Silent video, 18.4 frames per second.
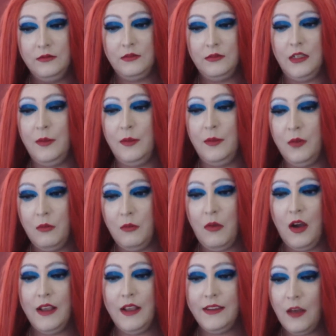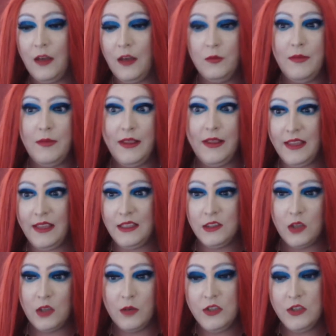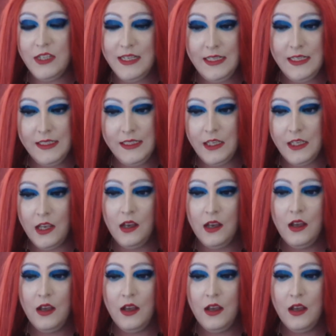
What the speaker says: clip-on mic, that would make that so much easier.